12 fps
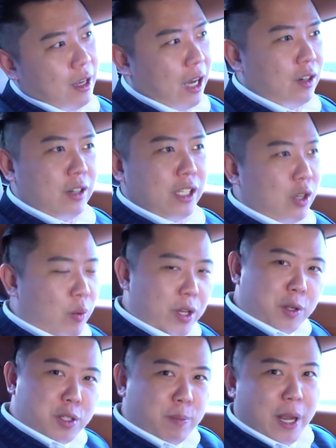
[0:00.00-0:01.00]
I don't like the way
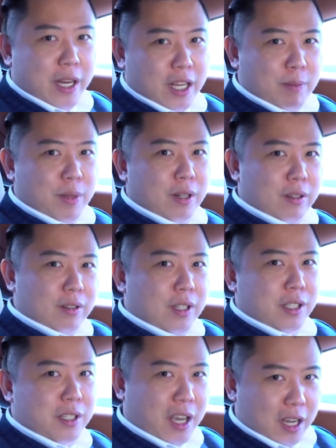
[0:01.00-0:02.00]
you're spending about
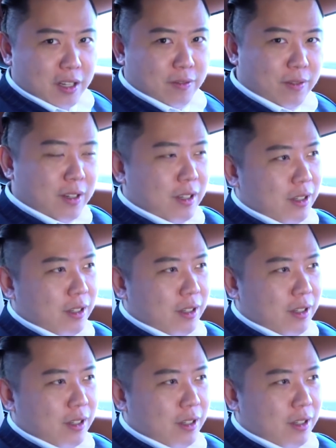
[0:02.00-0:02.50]
this kind of